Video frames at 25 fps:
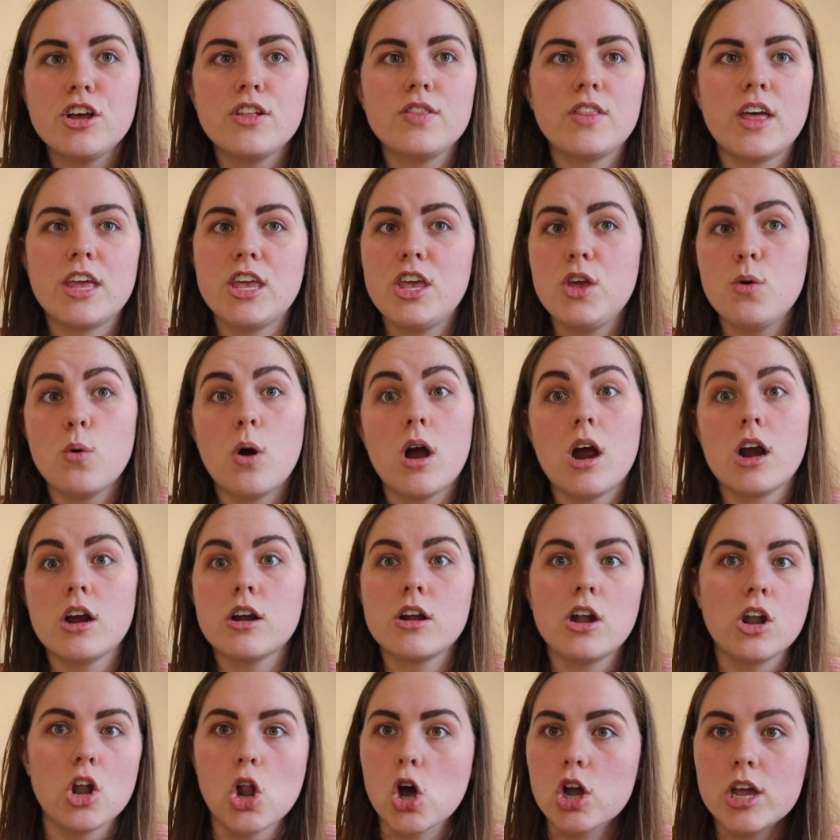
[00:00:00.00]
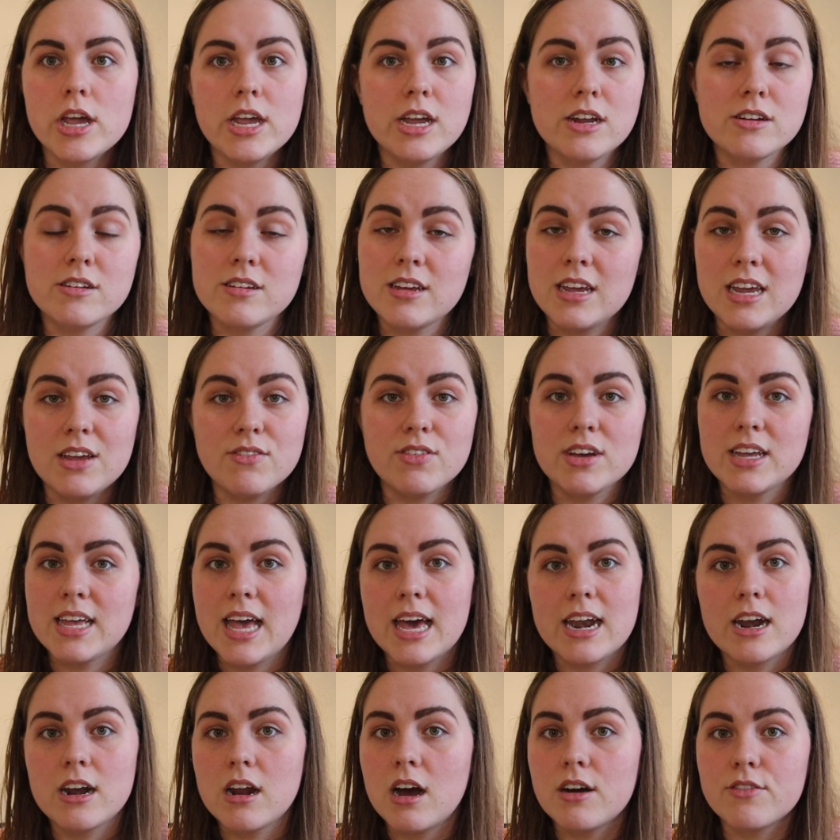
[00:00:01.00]
that you are lucky to even
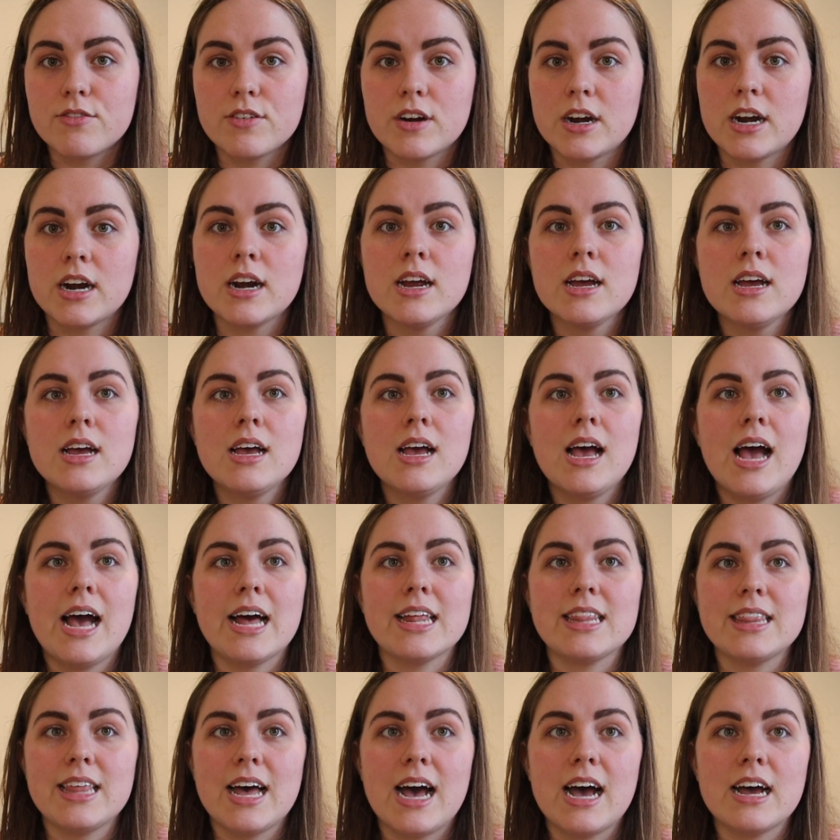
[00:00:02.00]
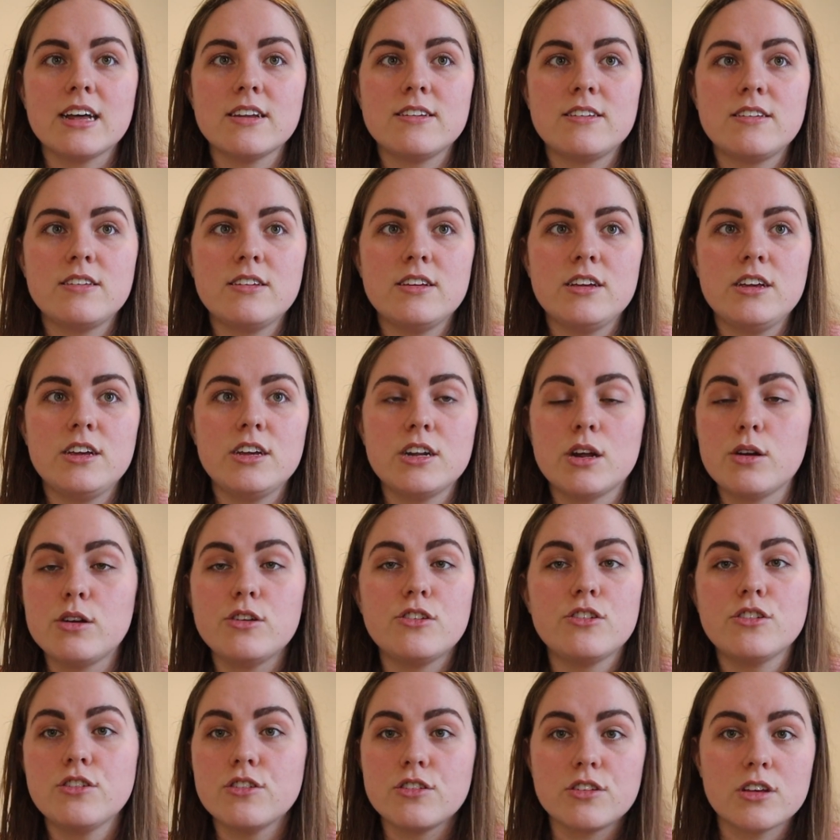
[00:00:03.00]
get an offer and that, you know, you
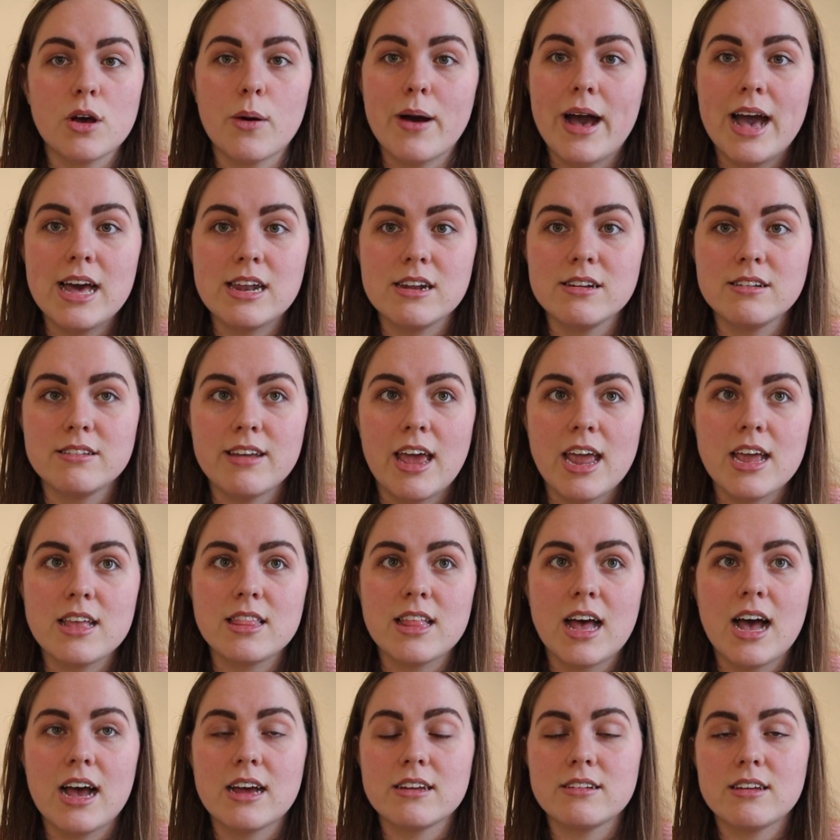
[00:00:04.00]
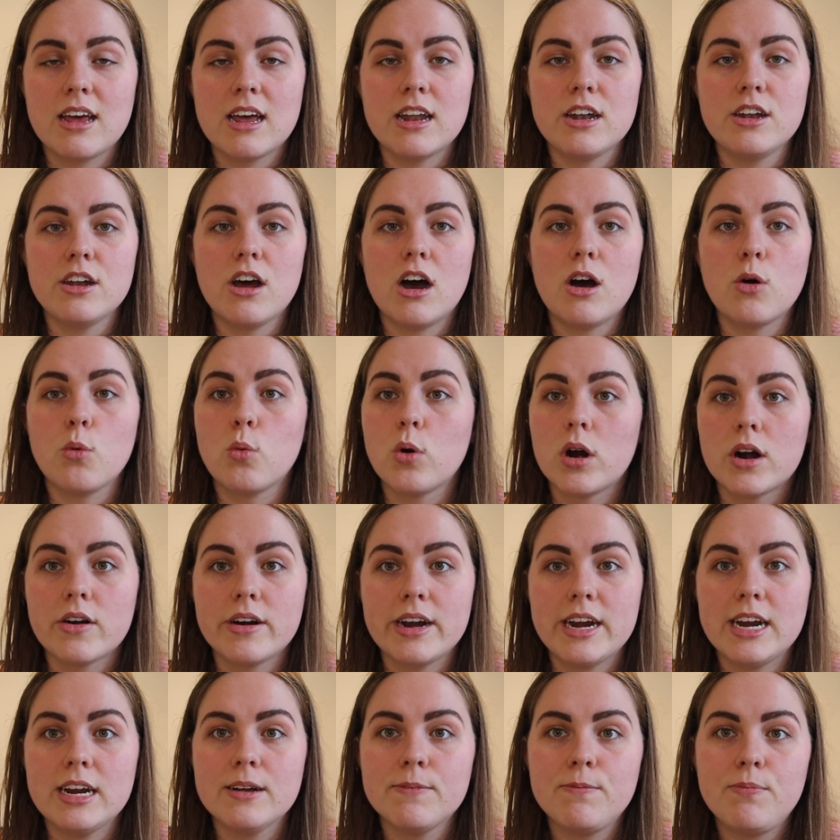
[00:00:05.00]
should just go ahead and take that and not
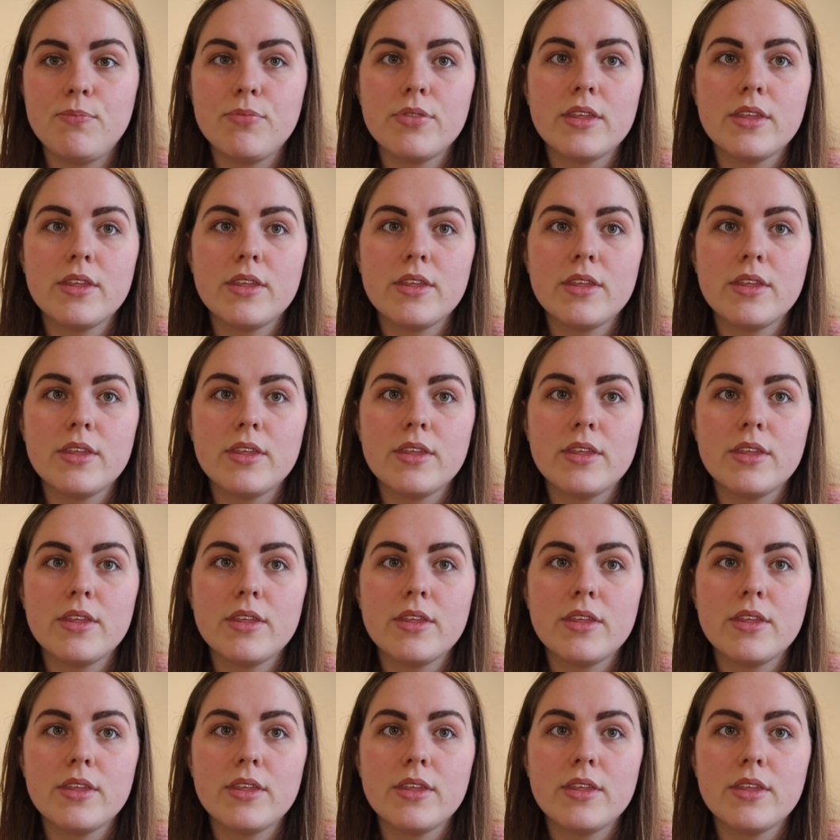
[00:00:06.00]
worry.